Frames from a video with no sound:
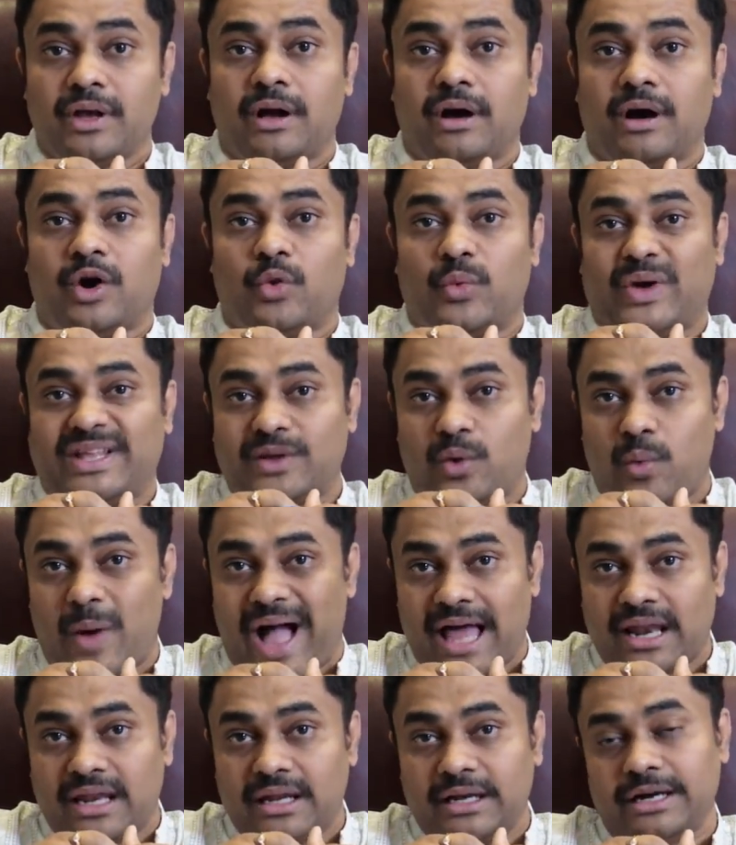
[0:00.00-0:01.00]
whether
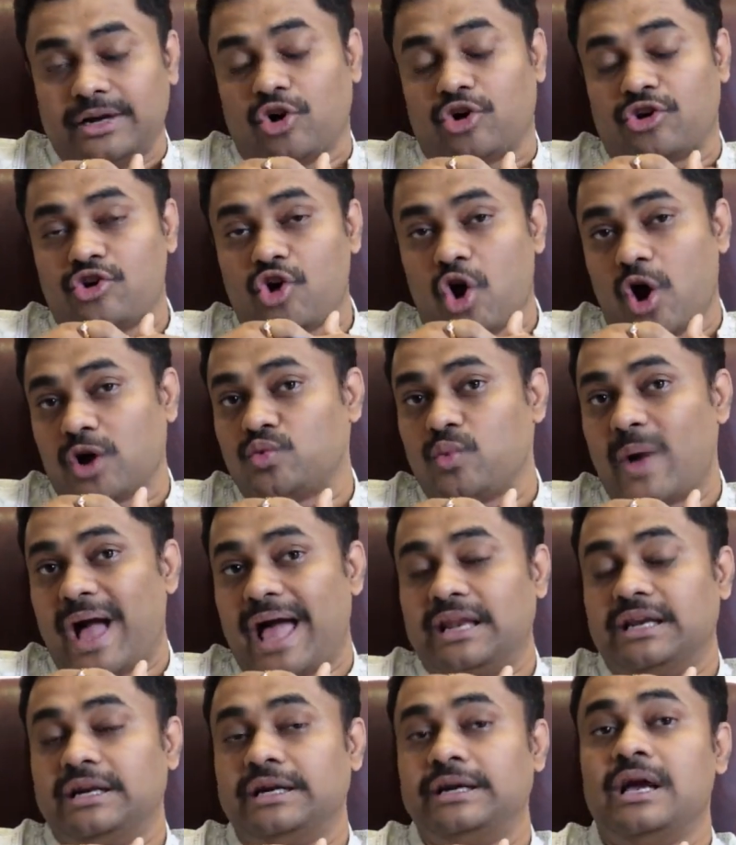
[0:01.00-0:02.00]
valid or not
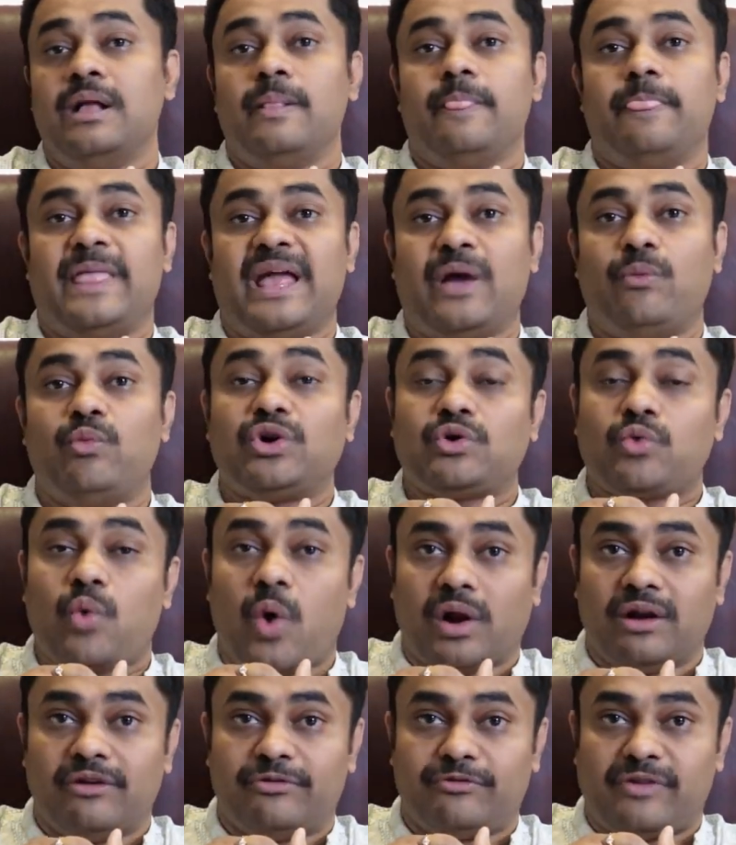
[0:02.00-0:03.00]
valid, they would
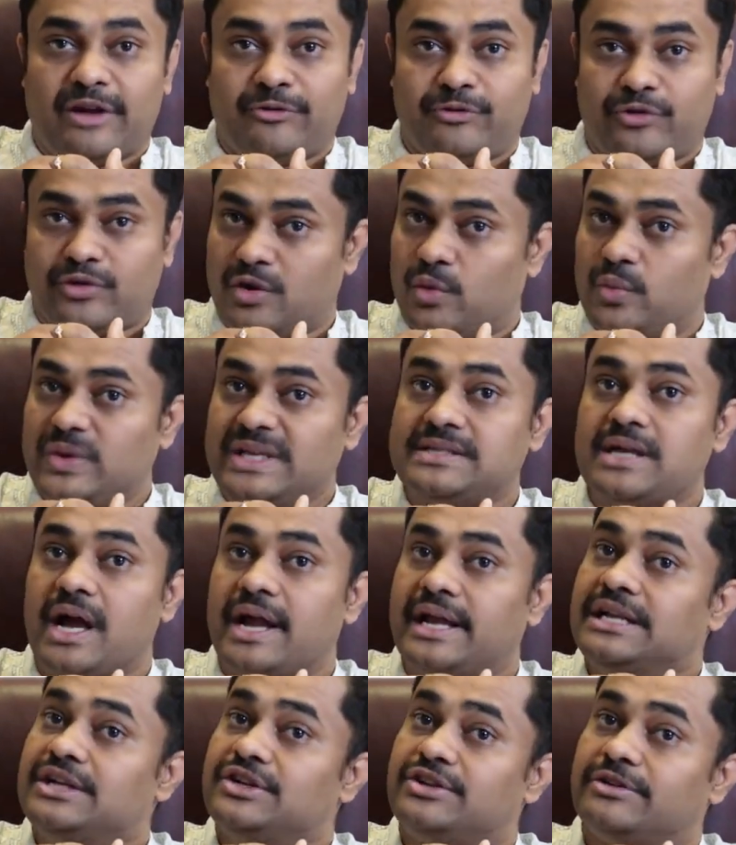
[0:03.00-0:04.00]
qualify for a visa
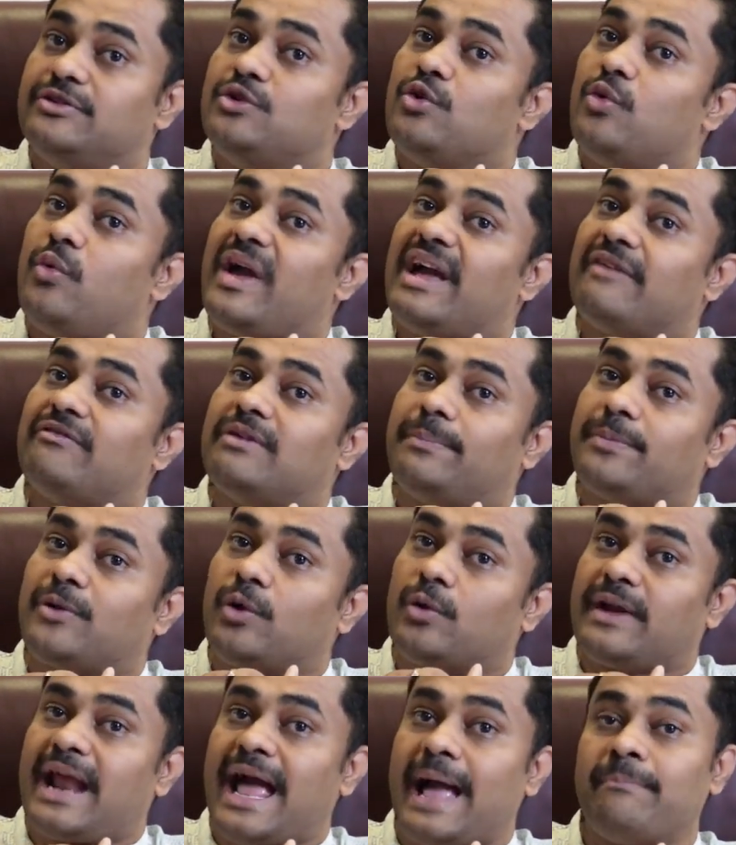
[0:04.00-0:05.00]
interview waiver
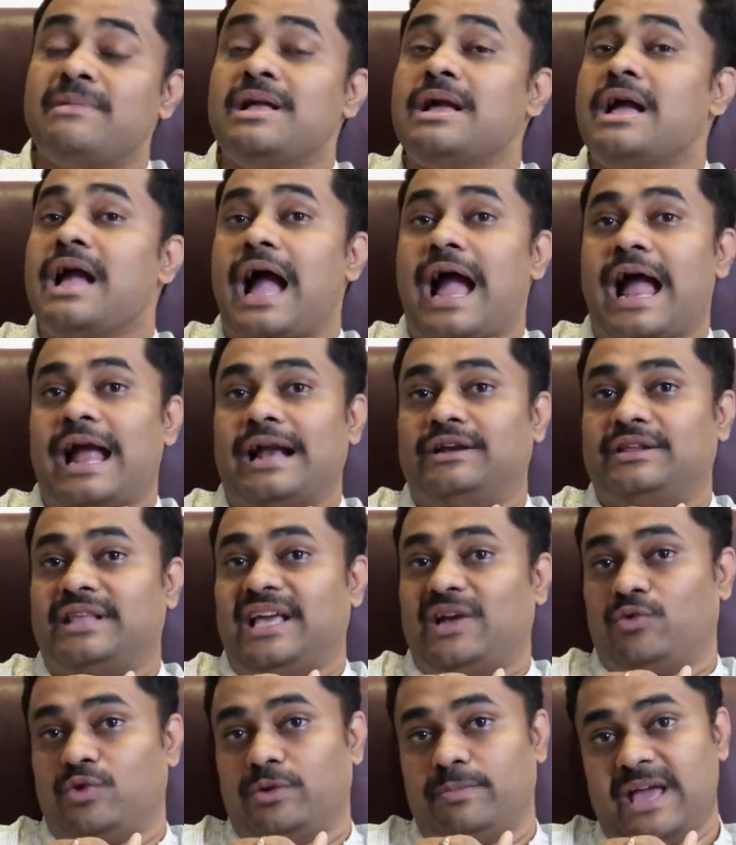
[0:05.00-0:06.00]
program and
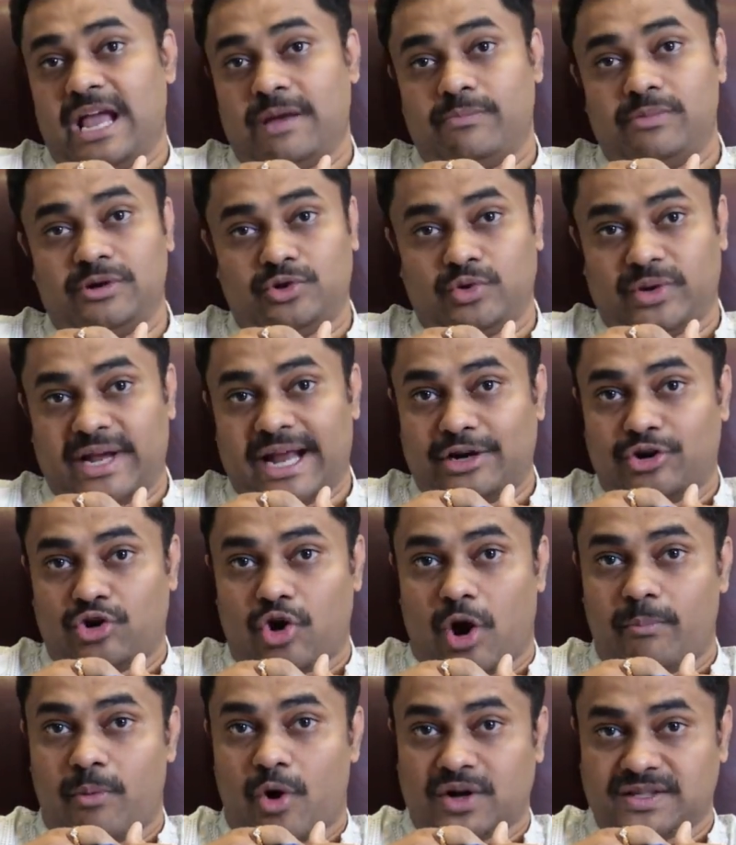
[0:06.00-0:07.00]
they would be able to get
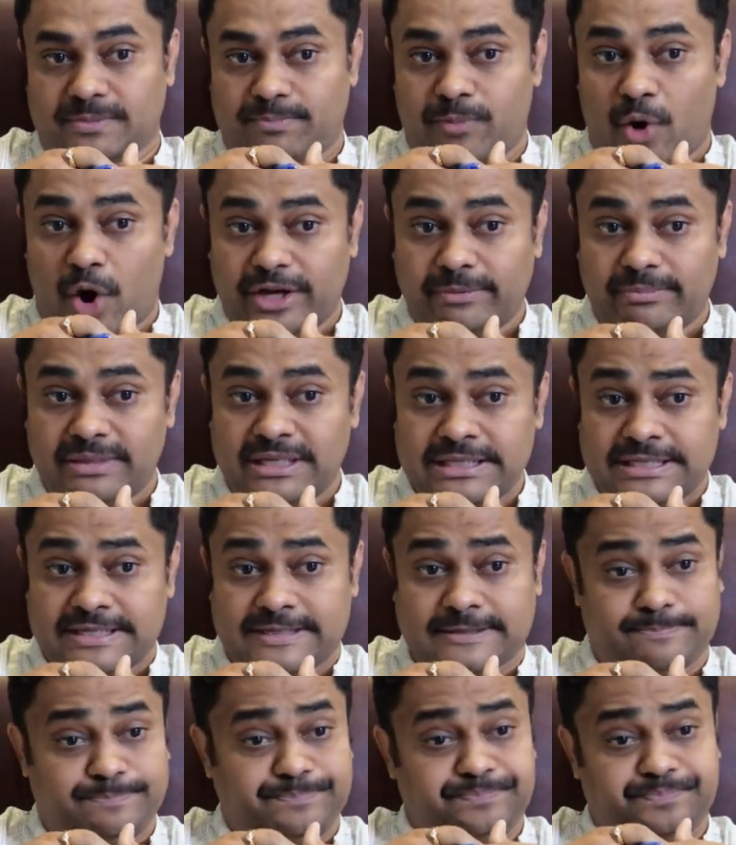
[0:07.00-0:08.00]
Dropbox
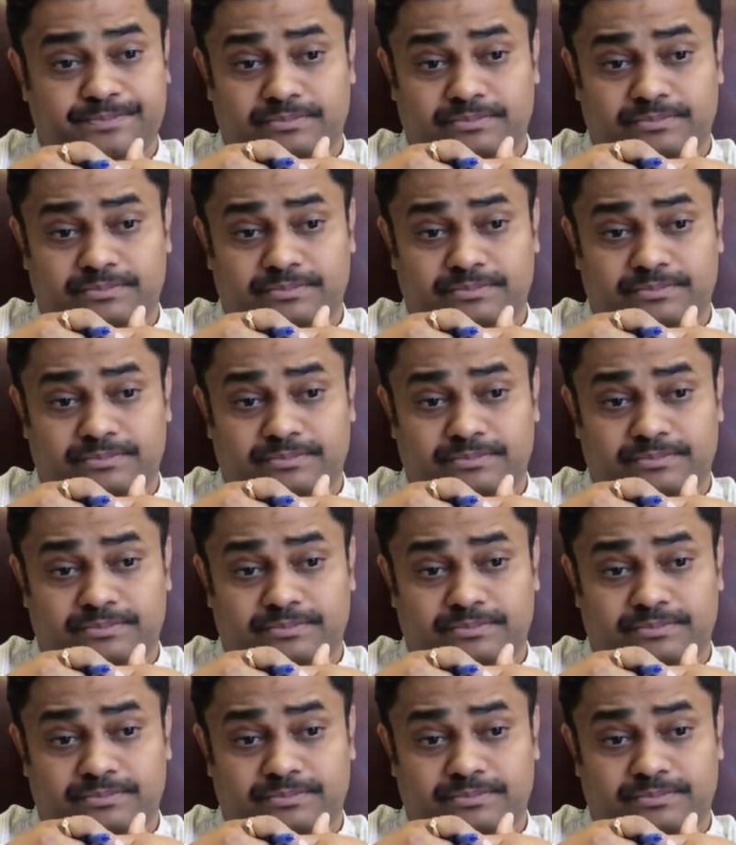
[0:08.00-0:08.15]
appointments.